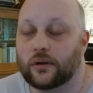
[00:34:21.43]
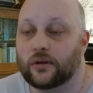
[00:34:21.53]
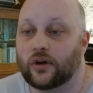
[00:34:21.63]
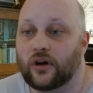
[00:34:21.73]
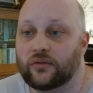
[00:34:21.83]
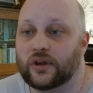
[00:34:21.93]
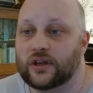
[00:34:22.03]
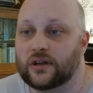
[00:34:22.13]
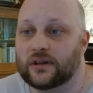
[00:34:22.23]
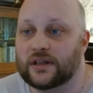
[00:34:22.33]

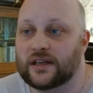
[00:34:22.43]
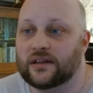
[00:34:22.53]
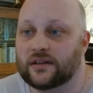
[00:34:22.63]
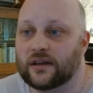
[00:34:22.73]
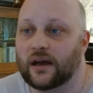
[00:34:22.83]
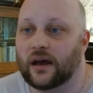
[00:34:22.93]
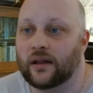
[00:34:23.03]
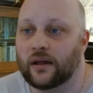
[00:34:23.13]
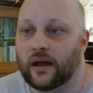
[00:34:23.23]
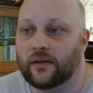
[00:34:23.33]
Narvik needed
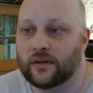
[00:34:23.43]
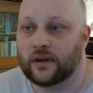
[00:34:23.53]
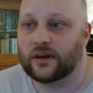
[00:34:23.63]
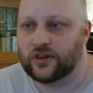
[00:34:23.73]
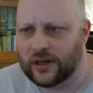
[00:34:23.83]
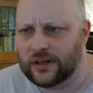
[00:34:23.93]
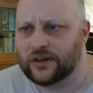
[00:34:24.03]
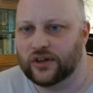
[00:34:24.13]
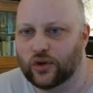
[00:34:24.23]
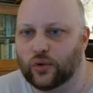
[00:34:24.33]
an
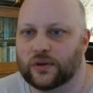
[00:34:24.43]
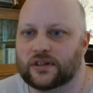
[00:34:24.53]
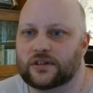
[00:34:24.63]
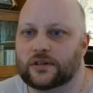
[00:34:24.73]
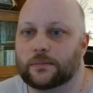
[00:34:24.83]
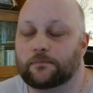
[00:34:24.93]
artillery unit.